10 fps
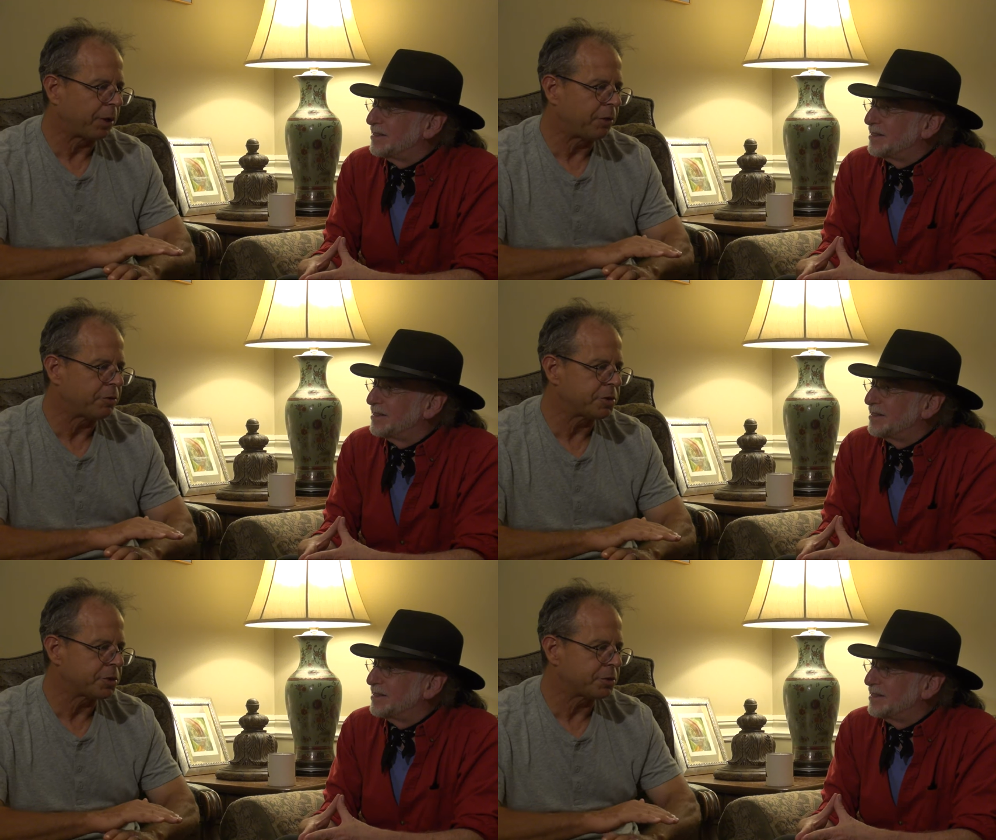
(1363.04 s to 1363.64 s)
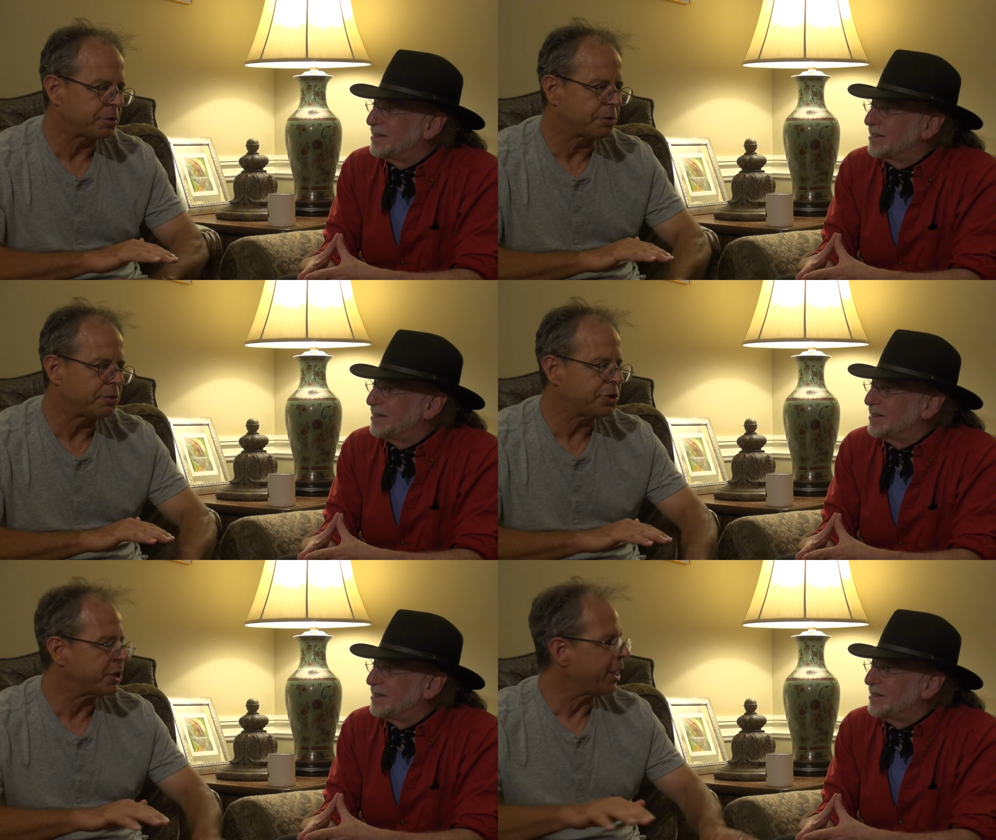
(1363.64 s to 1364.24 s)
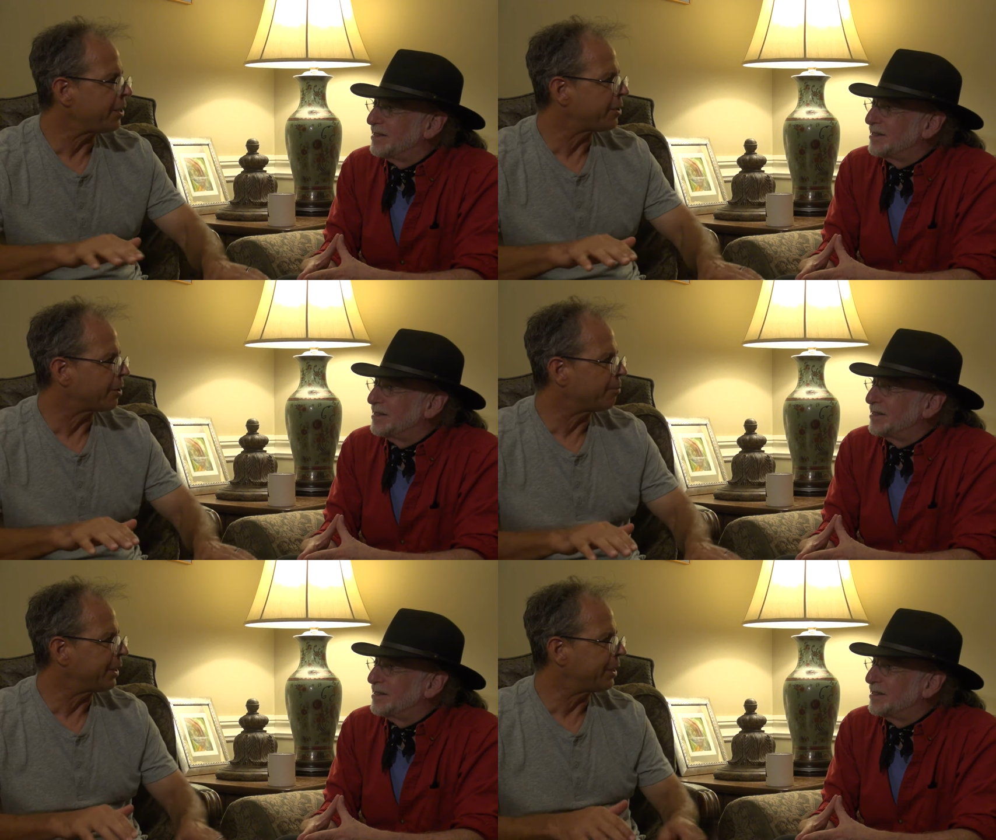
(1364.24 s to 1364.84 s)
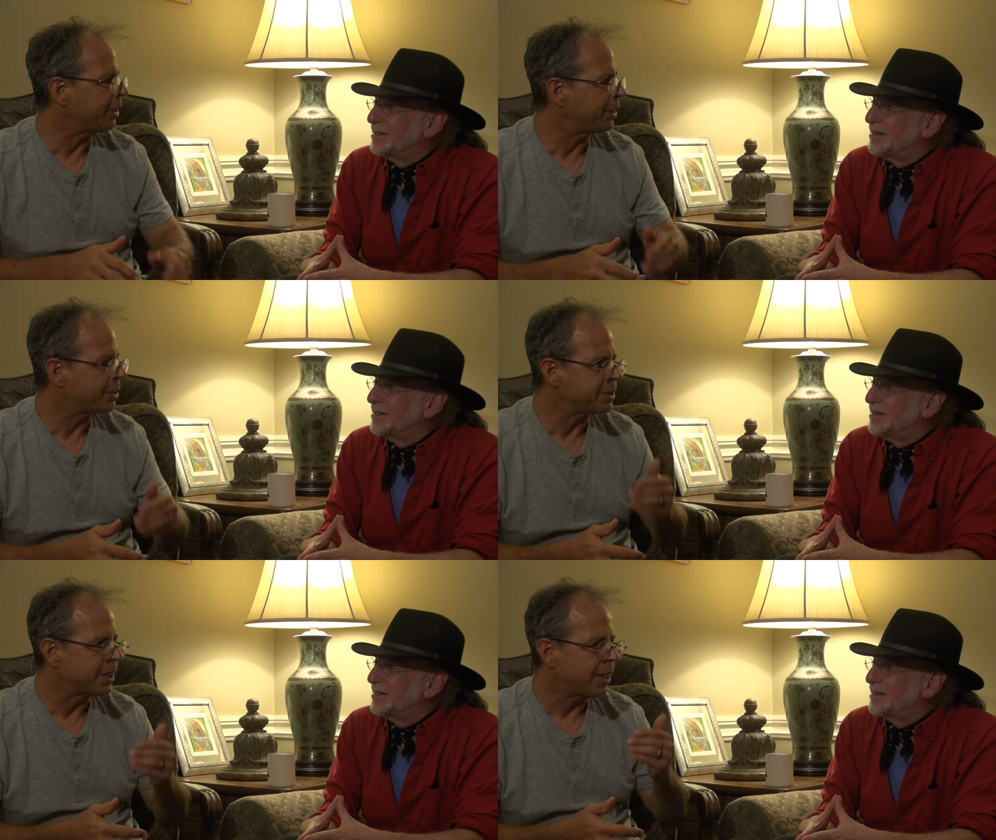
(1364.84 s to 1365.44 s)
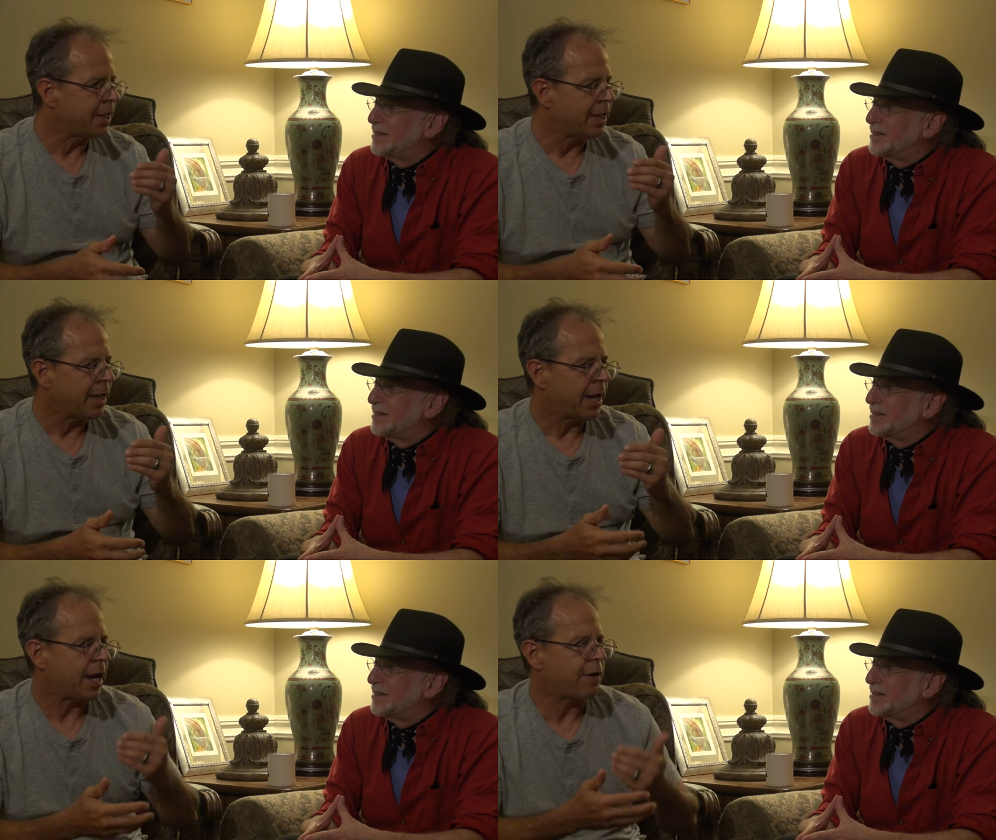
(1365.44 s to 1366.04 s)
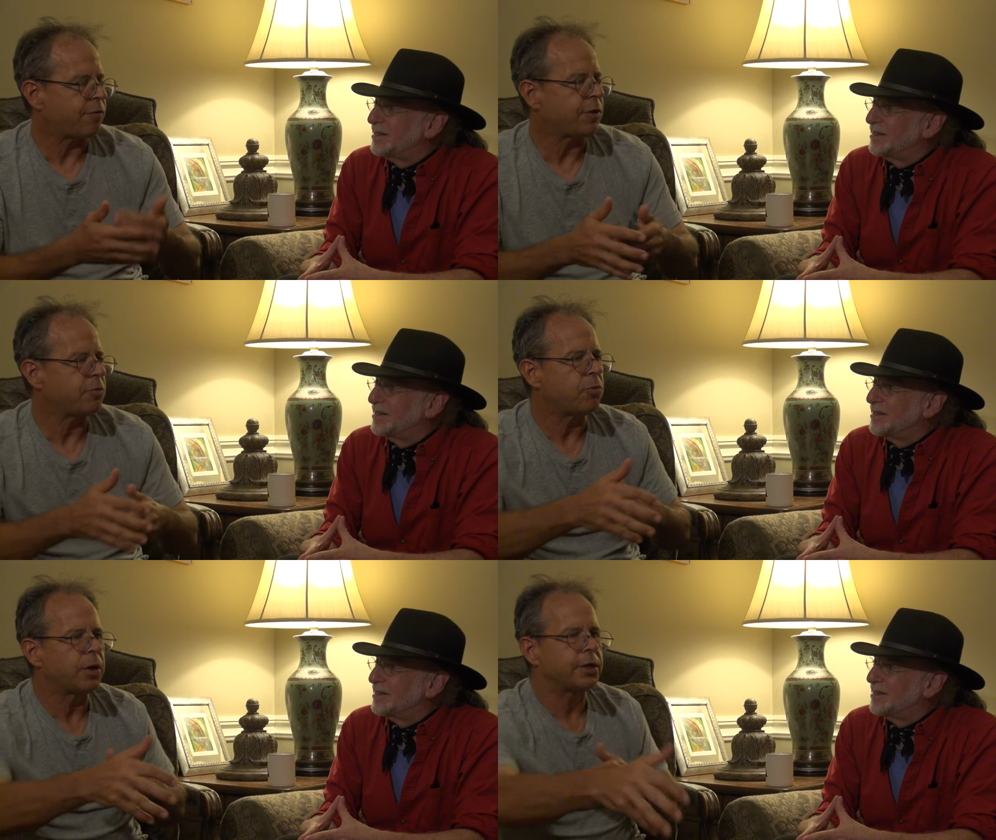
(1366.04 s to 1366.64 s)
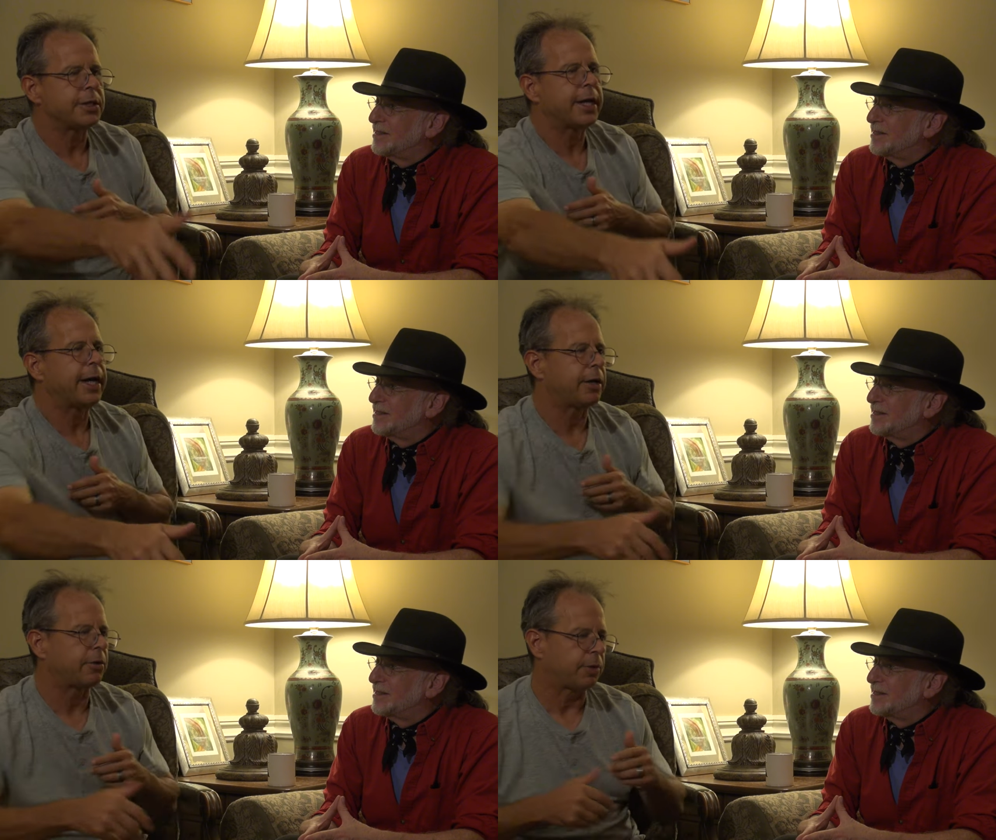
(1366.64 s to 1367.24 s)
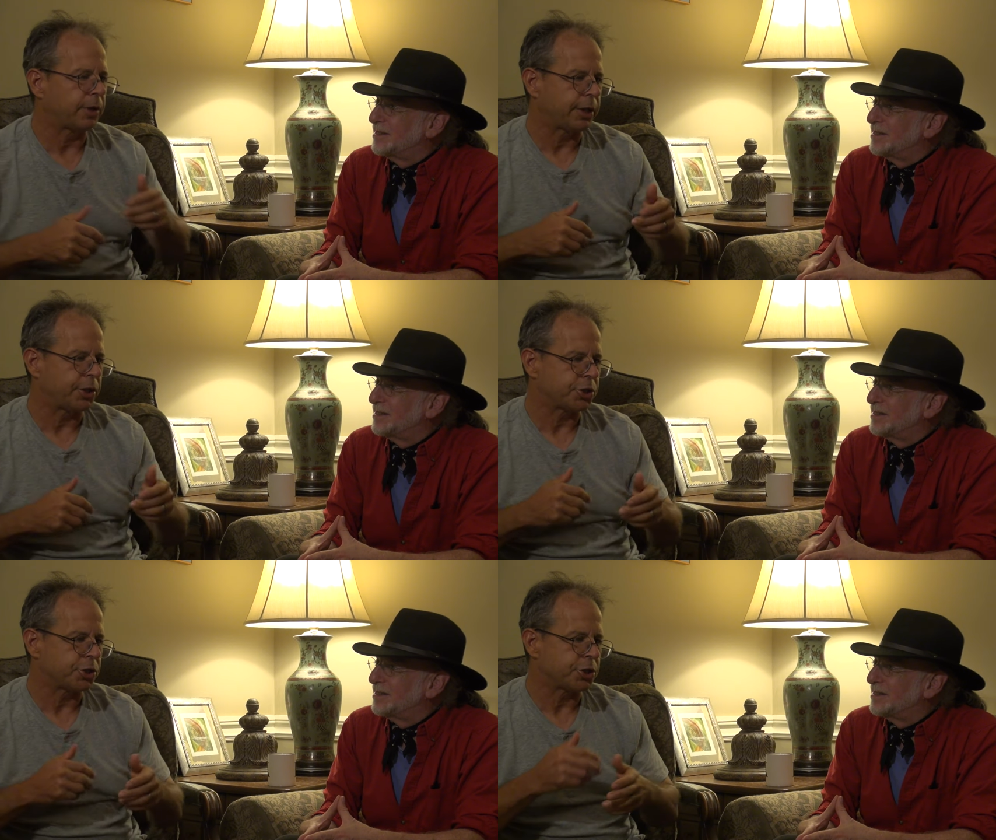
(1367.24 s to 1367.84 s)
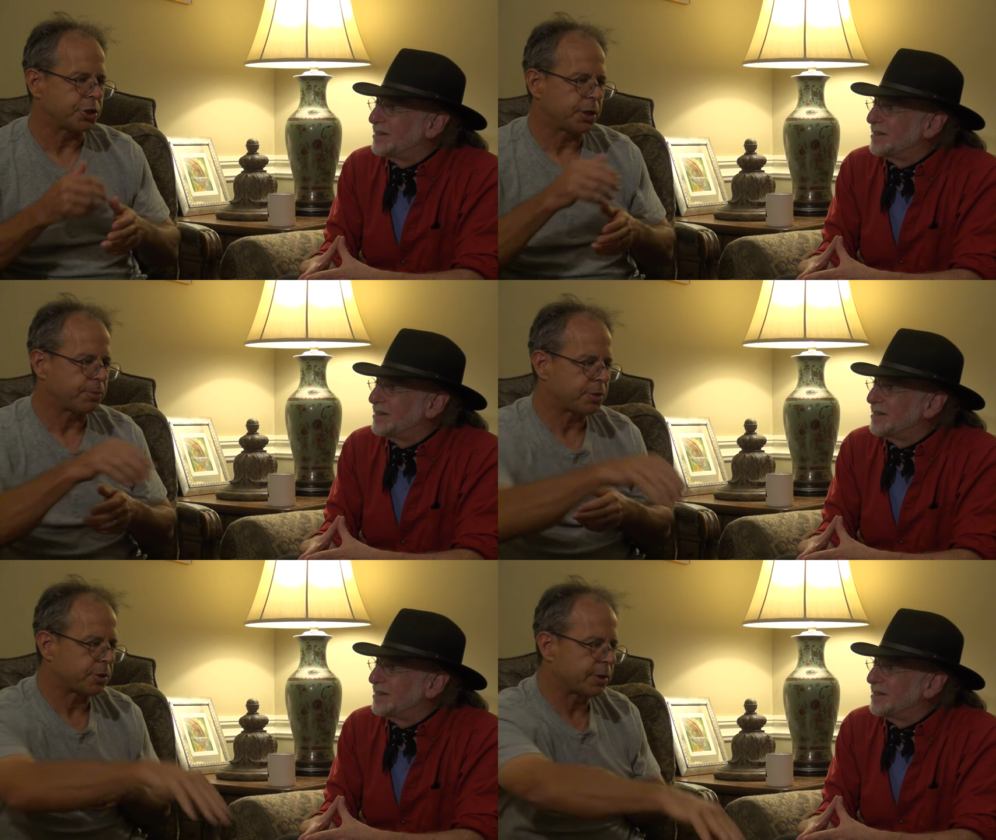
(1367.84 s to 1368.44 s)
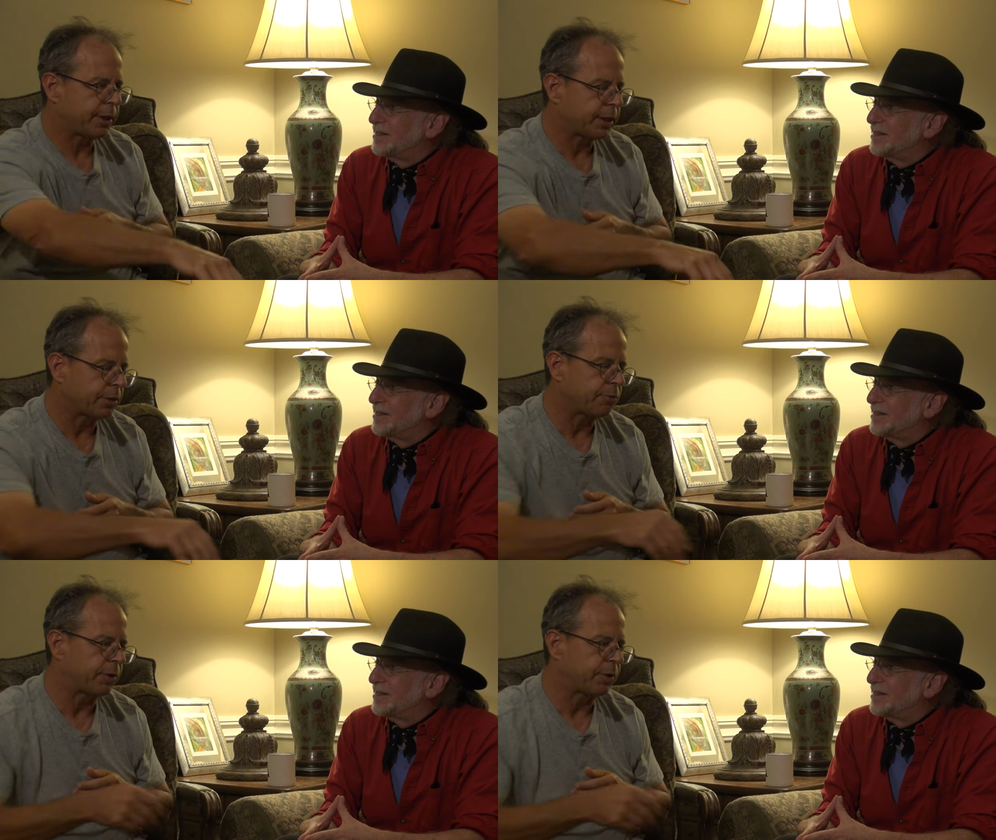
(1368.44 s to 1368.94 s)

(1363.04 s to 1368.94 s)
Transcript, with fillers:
Speaker 1: blows through gender because everyone's had a relationship so they can